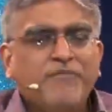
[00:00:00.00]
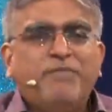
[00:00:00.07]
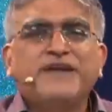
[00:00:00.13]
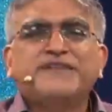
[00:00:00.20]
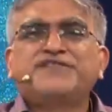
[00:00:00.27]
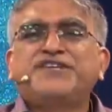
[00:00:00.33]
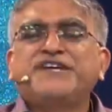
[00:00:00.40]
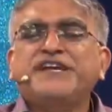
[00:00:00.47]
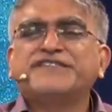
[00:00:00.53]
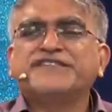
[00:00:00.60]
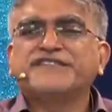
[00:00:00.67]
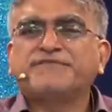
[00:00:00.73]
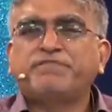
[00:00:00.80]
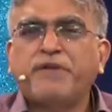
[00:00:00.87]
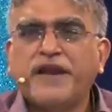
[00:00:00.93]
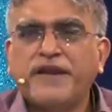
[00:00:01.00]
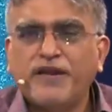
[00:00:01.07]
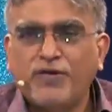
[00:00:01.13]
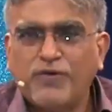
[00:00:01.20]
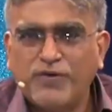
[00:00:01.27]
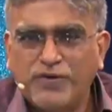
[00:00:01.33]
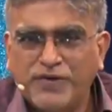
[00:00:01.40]
But Jesus paid it
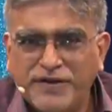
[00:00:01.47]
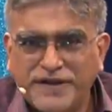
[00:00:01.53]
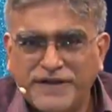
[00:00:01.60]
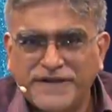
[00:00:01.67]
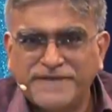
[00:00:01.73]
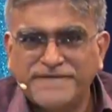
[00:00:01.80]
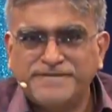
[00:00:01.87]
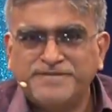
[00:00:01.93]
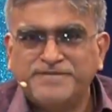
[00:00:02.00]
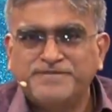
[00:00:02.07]
all.